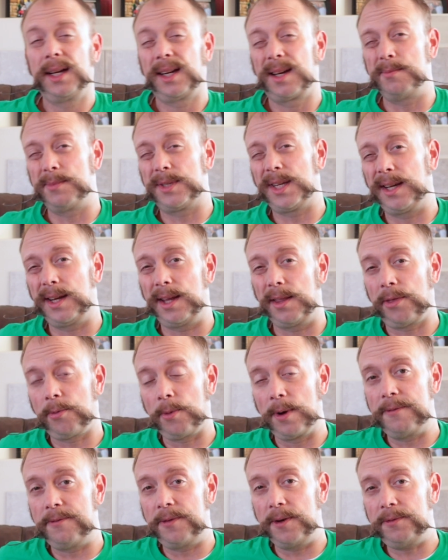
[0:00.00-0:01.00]
Comes in at
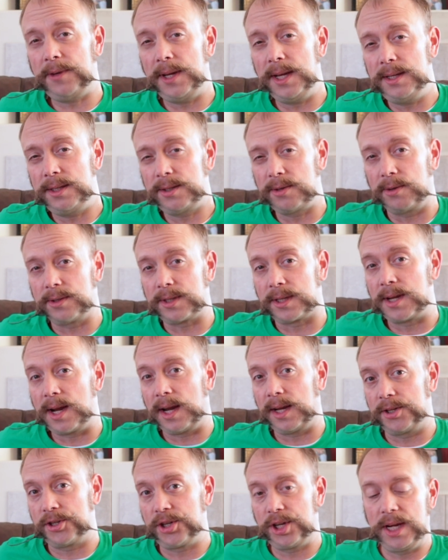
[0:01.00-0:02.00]
$350, so it's
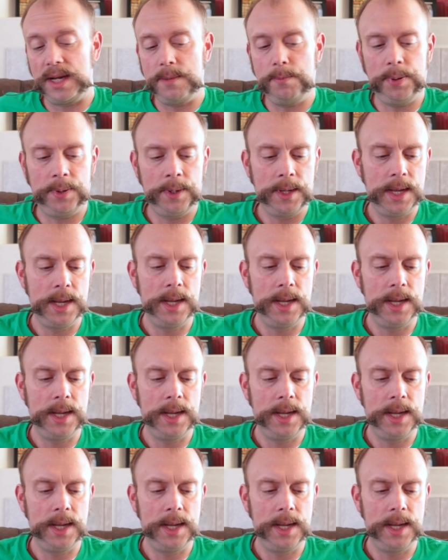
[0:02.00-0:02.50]
not cheap,